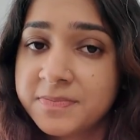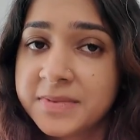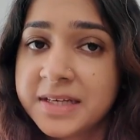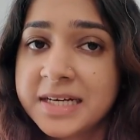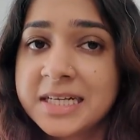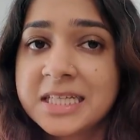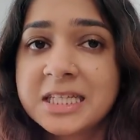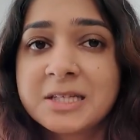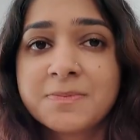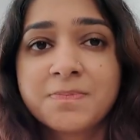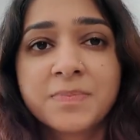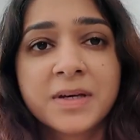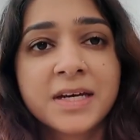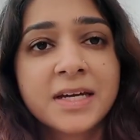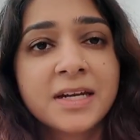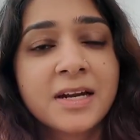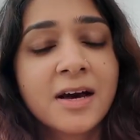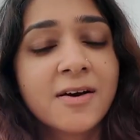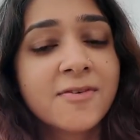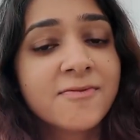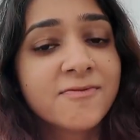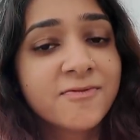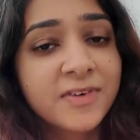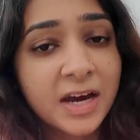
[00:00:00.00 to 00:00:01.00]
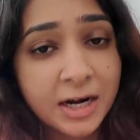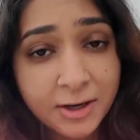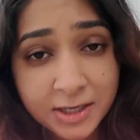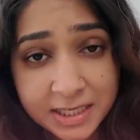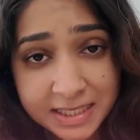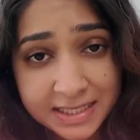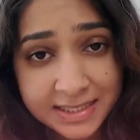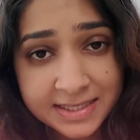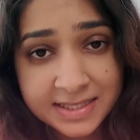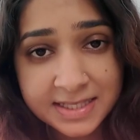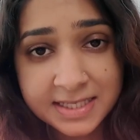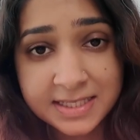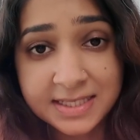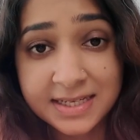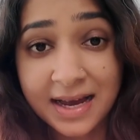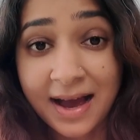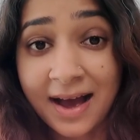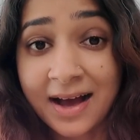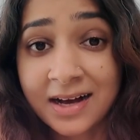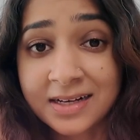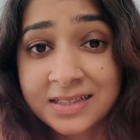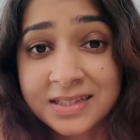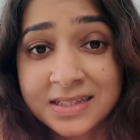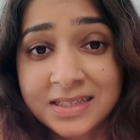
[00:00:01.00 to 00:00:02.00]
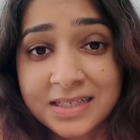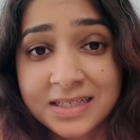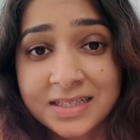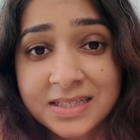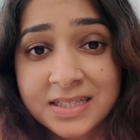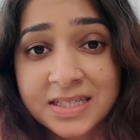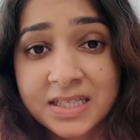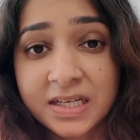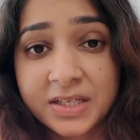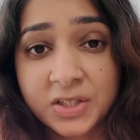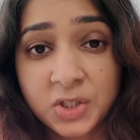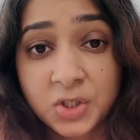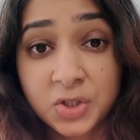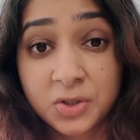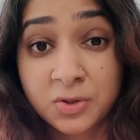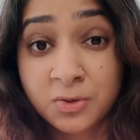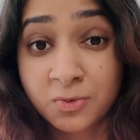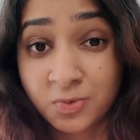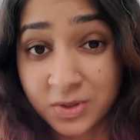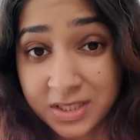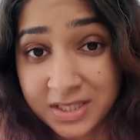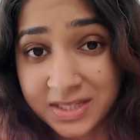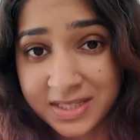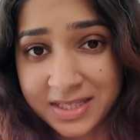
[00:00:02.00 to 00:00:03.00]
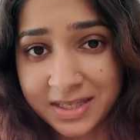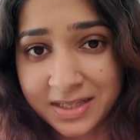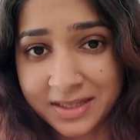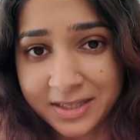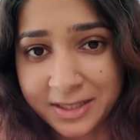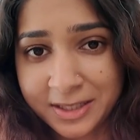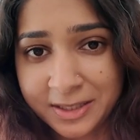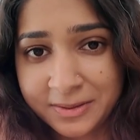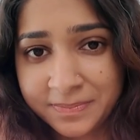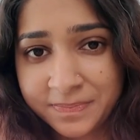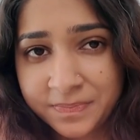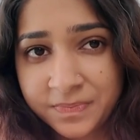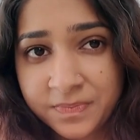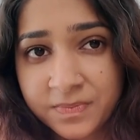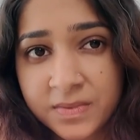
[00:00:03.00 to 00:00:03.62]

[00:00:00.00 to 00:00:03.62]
It's been very easy to access until recently.